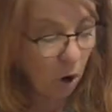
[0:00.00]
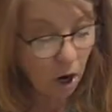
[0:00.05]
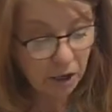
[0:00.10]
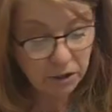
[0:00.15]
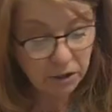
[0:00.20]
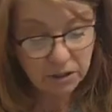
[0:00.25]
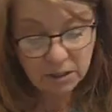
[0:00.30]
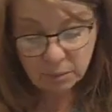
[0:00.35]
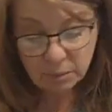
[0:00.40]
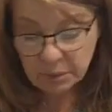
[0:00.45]

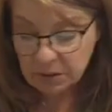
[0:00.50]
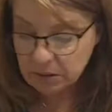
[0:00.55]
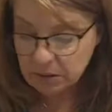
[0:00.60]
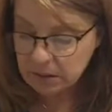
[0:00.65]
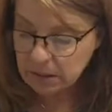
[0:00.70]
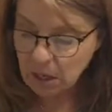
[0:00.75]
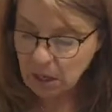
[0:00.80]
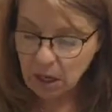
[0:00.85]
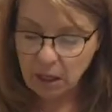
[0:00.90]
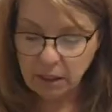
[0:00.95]
spills
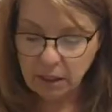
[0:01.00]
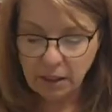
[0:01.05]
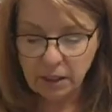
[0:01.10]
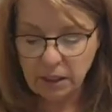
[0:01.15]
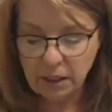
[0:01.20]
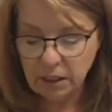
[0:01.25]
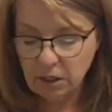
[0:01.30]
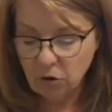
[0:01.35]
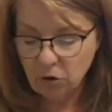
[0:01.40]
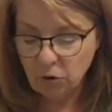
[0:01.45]
on
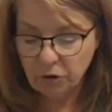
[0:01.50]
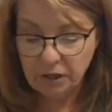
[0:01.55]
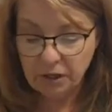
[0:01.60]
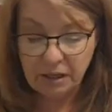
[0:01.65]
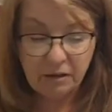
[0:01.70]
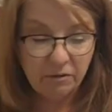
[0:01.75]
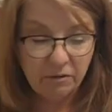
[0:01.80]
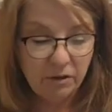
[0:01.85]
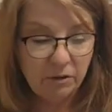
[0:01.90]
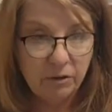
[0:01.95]
it, or
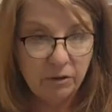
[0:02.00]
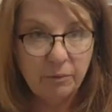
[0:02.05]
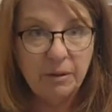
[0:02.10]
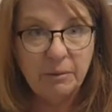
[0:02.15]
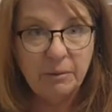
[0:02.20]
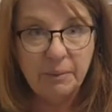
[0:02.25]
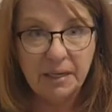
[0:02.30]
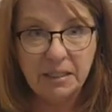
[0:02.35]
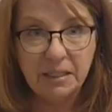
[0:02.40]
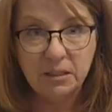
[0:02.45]
even it
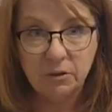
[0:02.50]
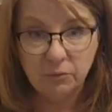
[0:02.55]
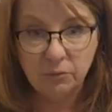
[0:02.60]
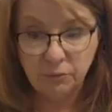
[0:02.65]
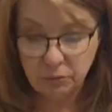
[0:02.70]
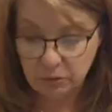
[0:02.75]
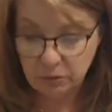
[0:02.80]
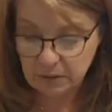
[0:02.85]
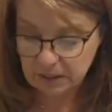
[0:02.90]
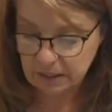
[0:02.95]
makes it
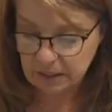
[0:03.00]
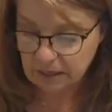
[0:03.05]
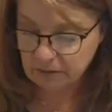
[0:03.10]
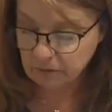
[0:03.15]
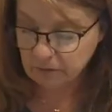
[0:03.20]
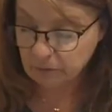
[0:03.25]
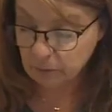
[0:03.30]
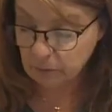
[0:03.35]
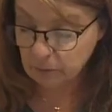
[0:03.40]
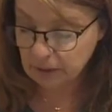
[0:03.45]
food safe,
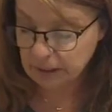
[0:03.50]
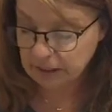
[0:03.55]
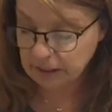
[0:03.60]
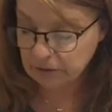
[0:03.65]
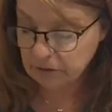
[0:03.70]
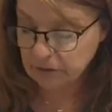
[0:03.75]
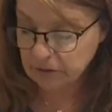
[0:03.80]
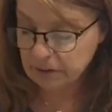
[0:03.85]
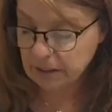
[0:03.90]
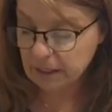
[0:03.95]
from what I
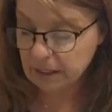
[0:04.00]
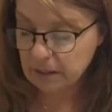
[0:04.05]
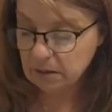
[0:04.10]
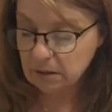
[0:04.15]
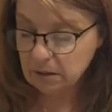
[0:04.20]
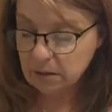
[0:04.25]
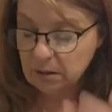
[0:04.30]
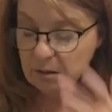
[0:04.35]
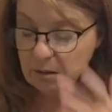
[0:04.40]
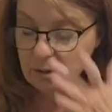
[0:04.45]
understand.
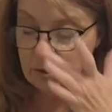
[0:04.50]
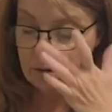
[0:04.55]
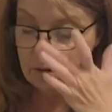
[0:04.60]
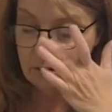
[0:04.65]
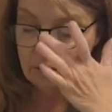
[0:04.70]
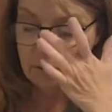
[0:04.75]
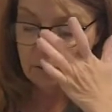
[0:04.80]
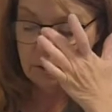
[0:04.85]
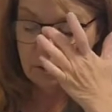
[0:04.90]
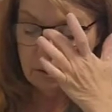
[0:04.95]

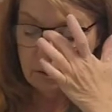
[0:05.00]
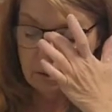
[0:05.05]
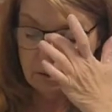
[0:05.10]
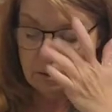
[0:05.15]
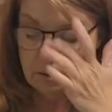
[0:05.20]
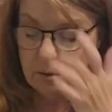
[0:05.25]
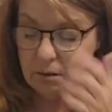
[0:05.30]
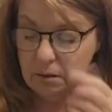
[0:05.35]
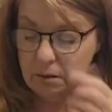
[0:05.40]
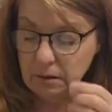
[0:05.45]

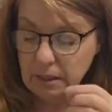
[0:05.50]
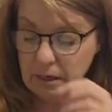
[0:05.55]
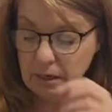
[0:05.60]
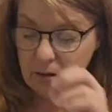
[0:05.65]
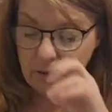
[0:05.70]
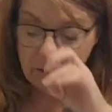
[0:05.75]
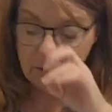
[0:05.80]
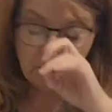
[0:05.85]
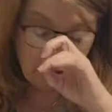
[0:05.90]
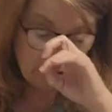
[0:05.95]
Now,
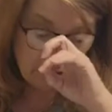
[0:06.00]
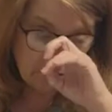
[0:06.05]
also,